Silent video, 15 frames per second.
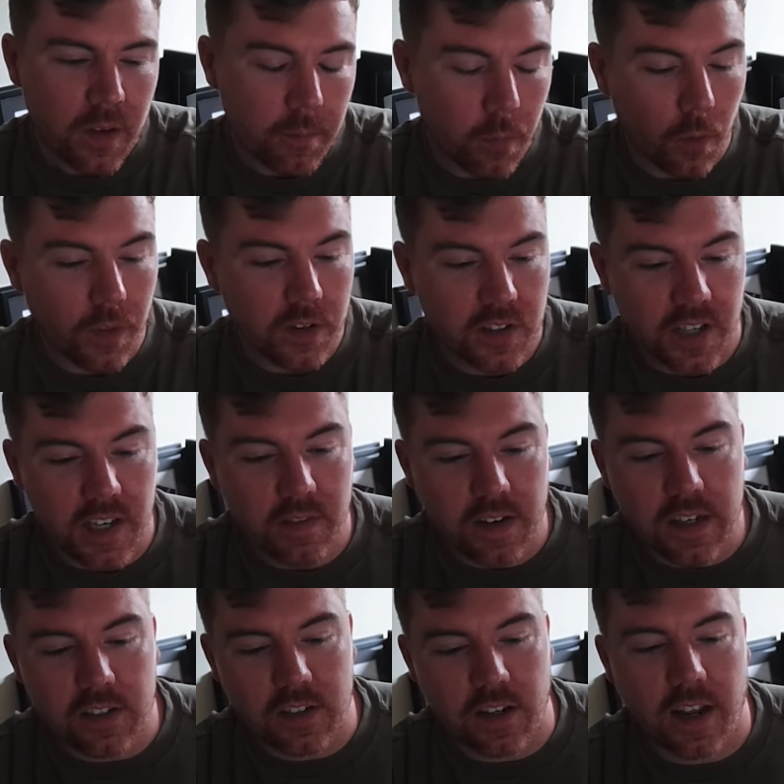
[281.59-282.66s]
But the
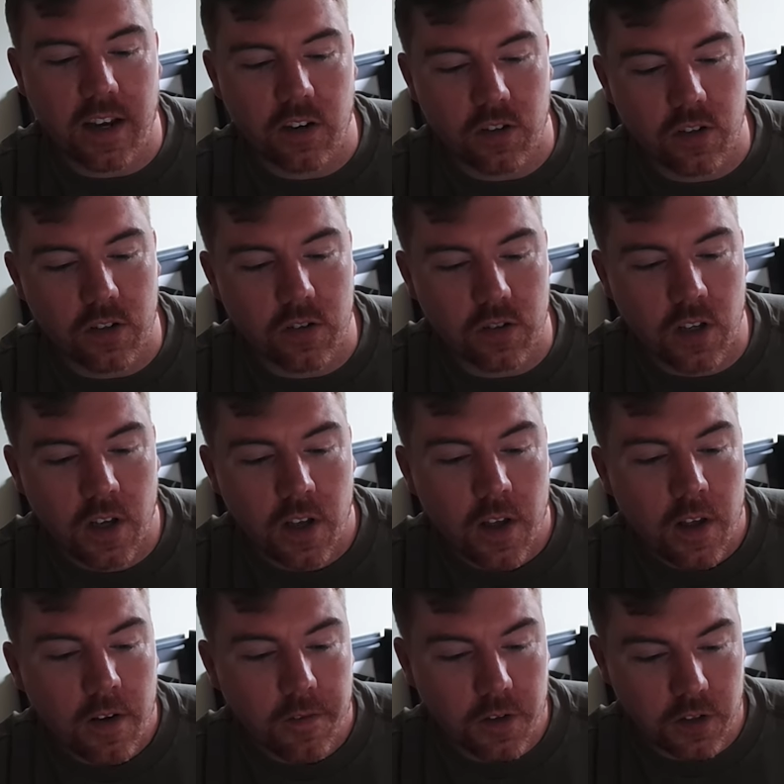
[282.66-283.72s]
TV selections
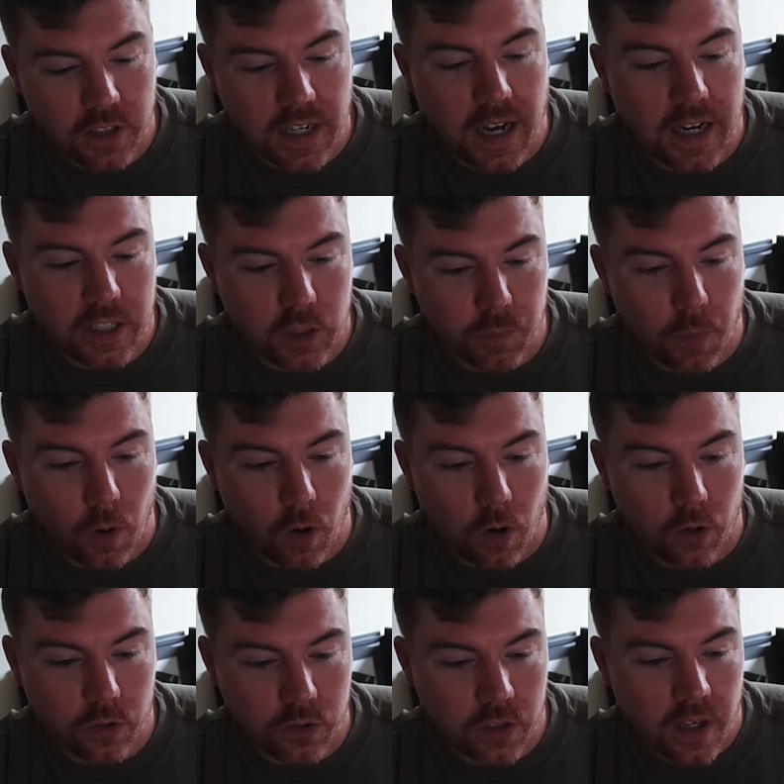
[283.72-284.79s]
for Sky
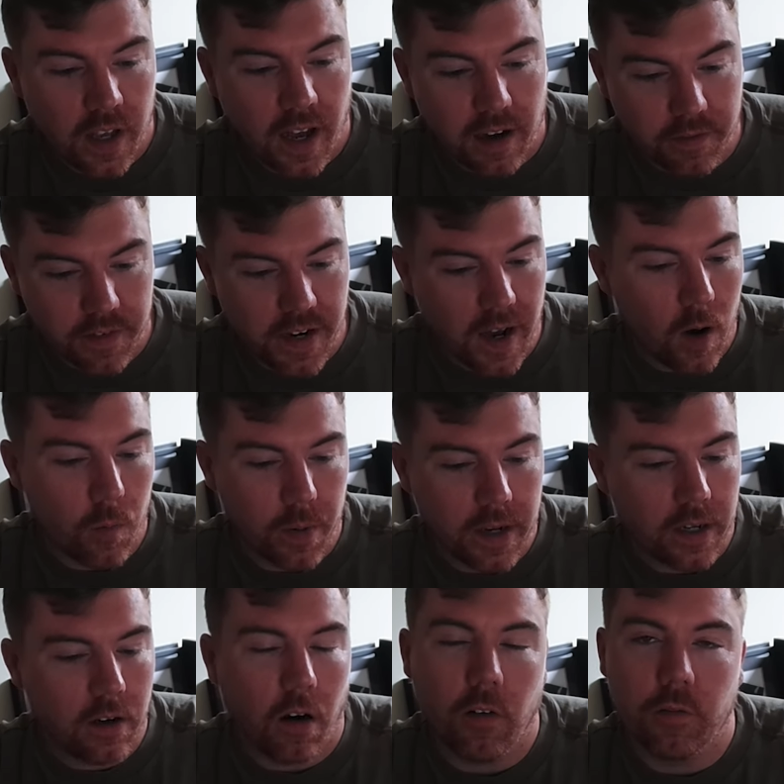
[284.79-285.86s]
Sports have now been
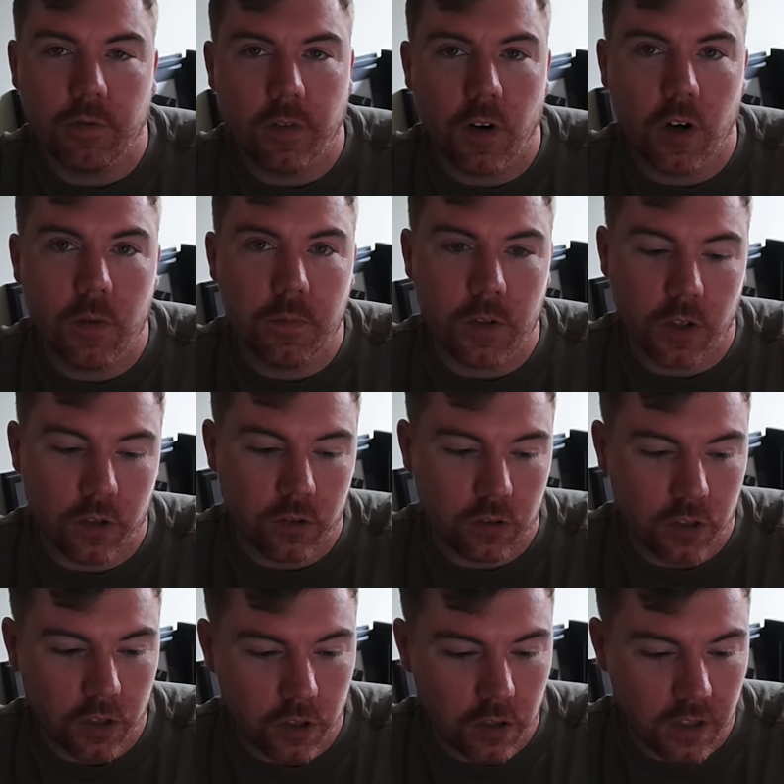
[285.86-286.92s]
confirmed
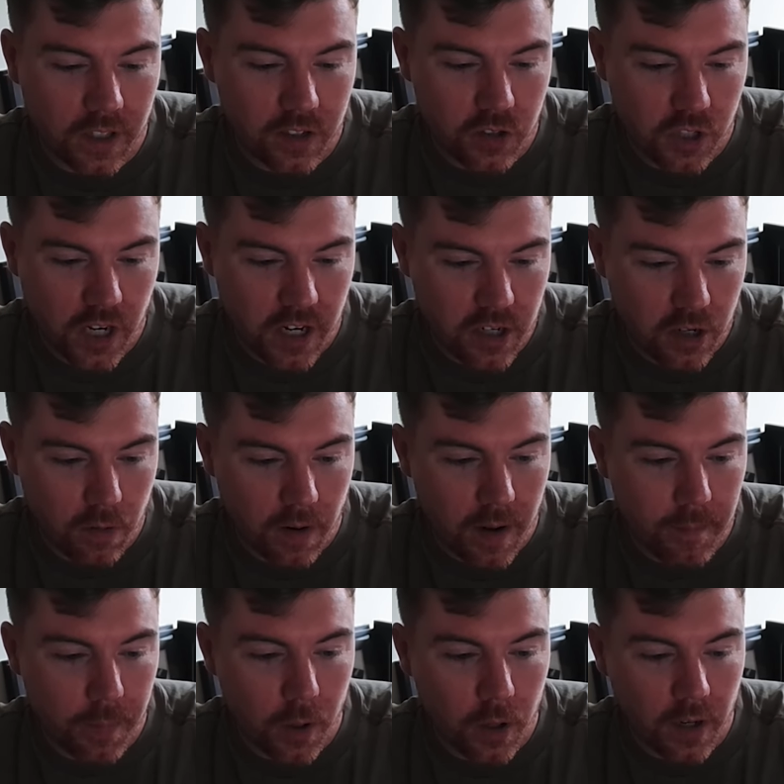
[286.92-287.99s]
until January.
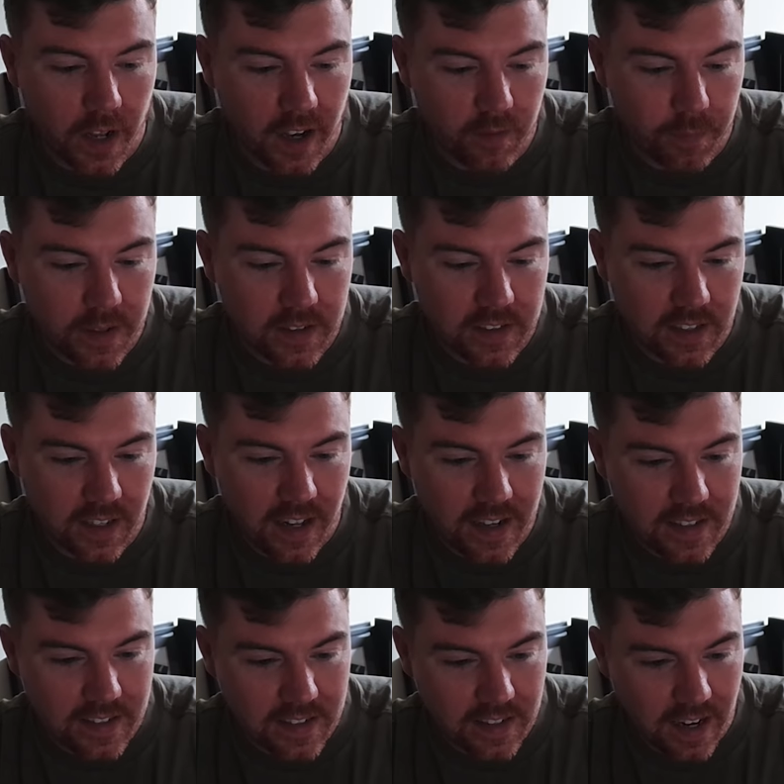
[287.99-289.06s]
Burnley have been
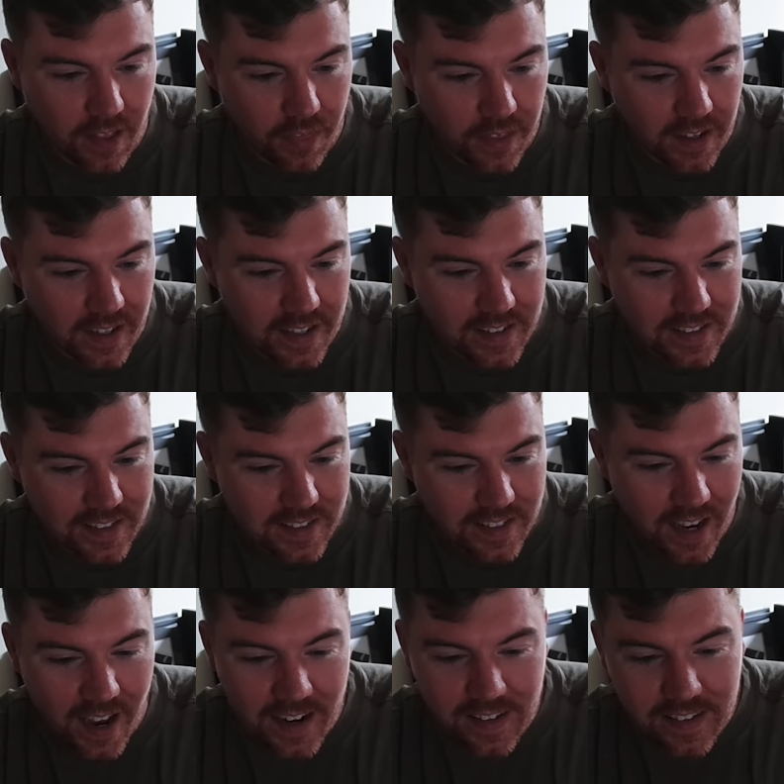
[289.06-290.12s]
selected, I think it's
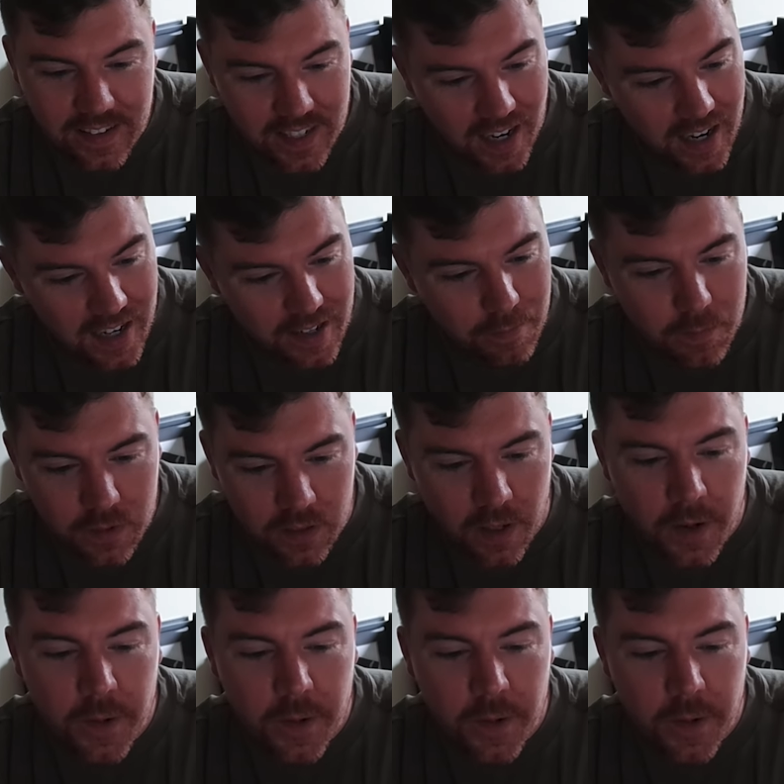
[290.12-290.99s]
10 times.